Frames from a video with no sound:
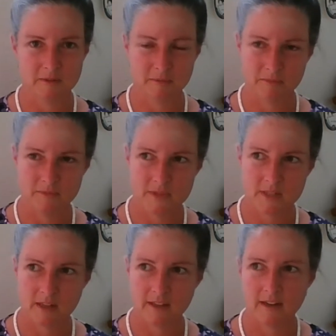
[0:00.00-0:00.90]

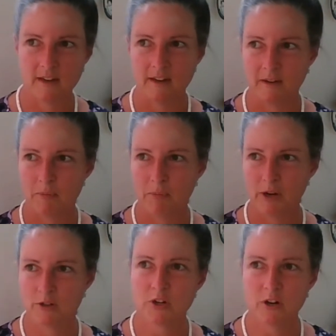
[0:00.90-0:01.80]
selling bigger
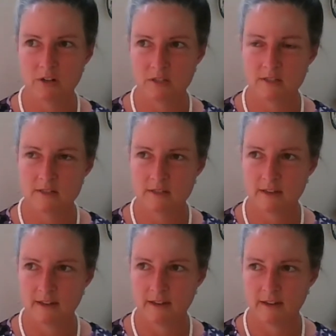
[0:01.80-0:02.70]
charts
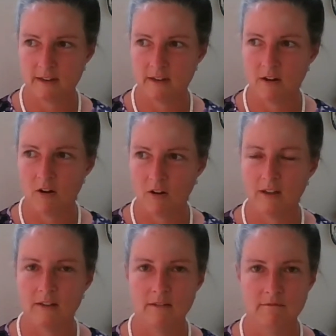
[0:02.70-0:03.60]

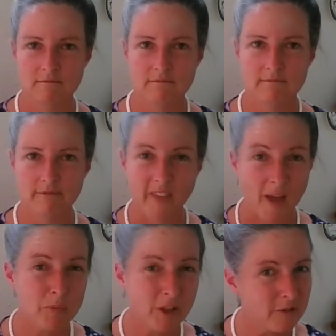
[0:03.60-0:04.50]
on that
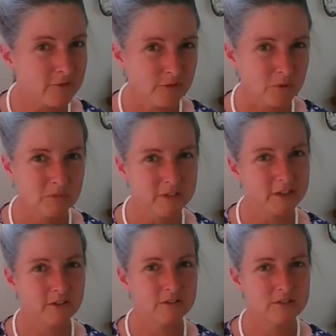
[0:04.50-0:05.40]
platform later
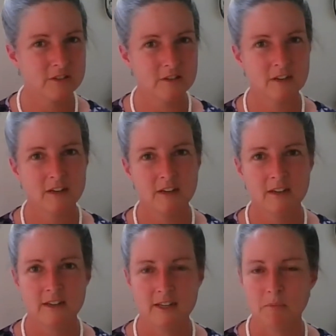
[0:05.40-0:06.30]
this year,
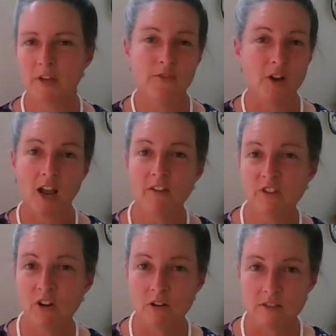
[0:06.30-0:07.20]
if I have the
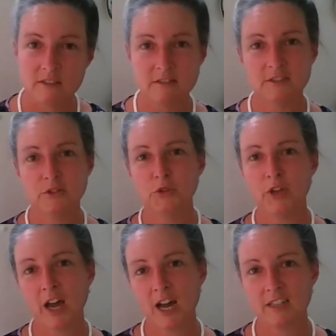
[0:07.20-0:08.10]
content to do
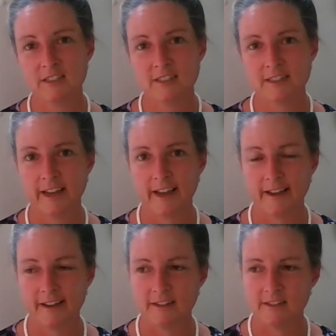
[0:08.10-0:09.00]
that and